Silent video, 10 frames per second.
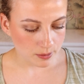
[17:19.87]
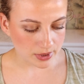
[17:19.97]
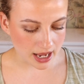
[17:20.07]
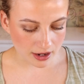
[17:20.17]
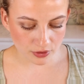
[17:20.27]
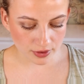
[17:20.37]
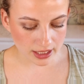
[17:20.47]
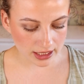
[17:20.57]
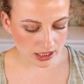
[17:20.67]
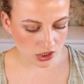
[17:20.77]
but
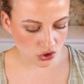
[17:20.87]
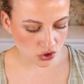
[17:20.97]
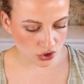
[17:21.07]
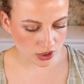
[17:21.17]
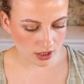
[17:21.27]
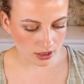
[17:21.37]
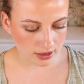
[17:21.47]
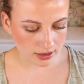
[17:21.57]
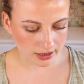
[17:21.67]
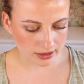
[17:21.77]
everything is just
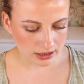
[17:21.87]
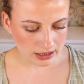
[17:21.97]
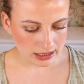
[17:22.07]
like